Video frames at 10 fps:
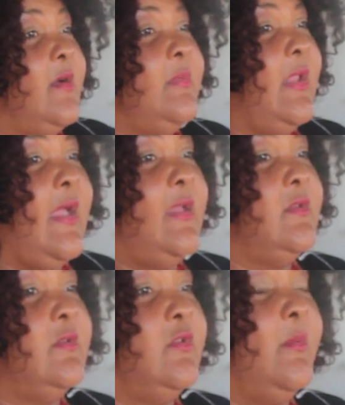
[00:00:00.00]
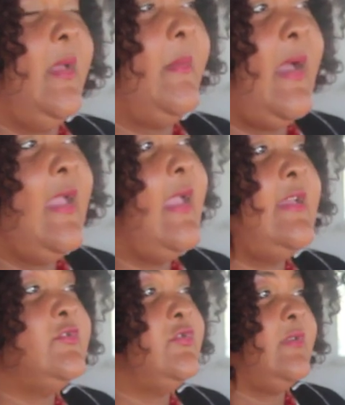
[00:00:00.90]
they'll be like, No, ma'am, I
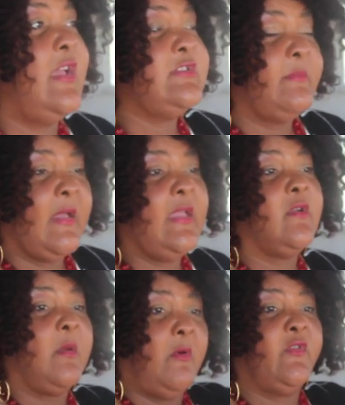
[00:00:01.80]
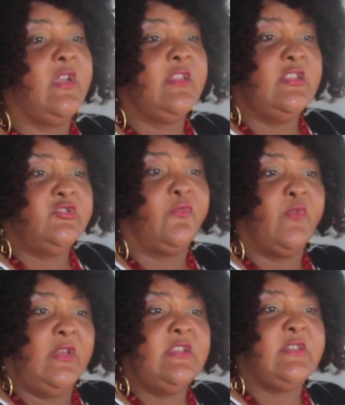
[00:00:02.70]
ate two days. I'm like, Here, come over here get this. Your
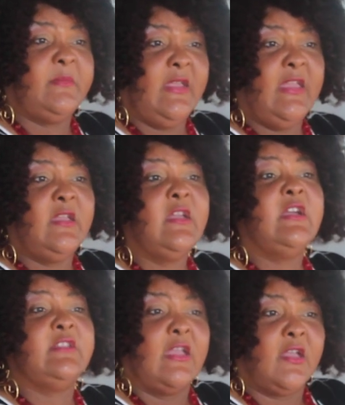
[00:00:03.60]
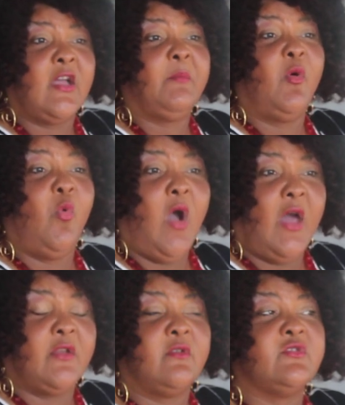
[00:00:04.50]
friend needs something to eat. Take a couple
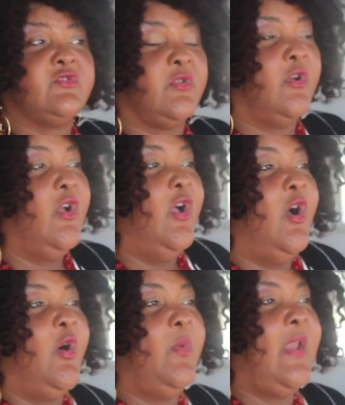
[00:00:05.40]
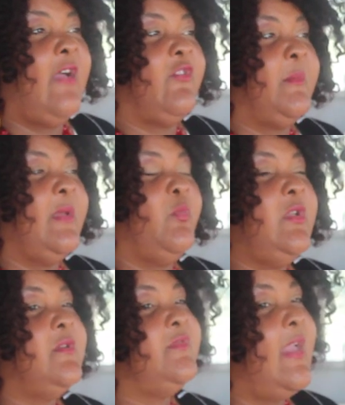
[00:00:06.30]
waters or, or whatever. But
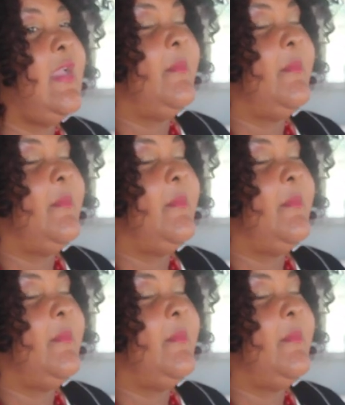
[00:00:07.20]
when you think